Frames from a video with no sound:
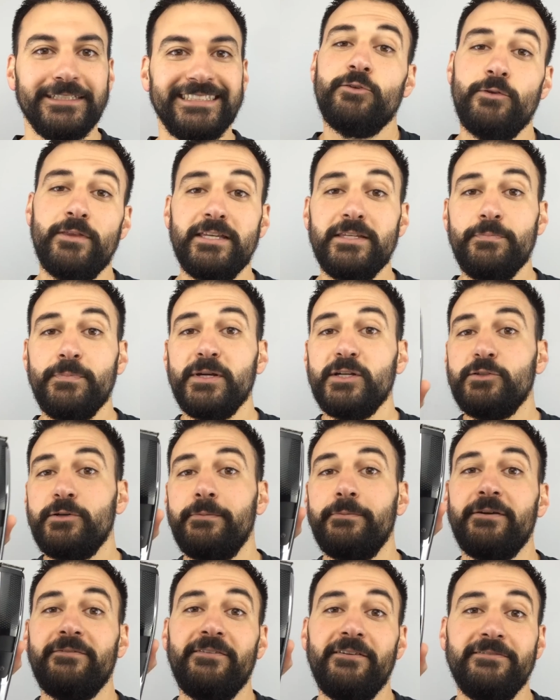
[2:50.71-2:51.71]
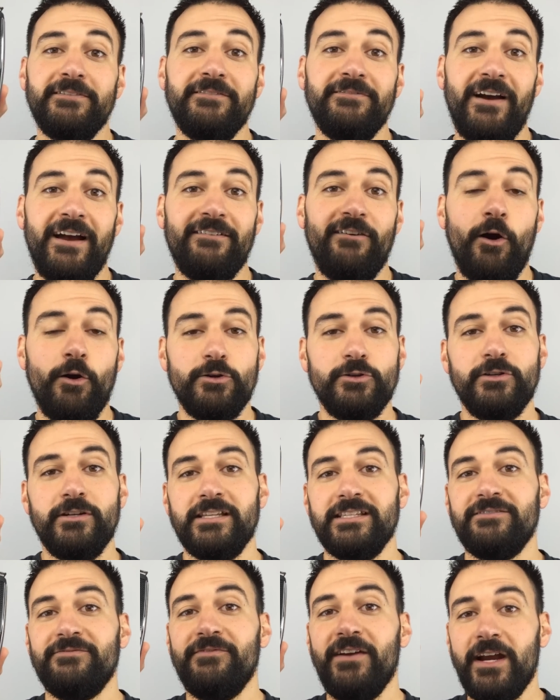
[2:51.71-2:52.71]
So this Beard Trimmer 5500
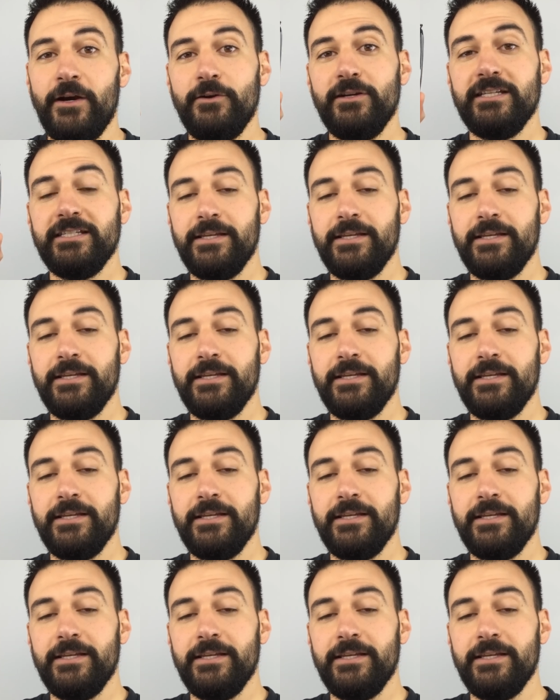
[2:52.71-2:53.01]
is very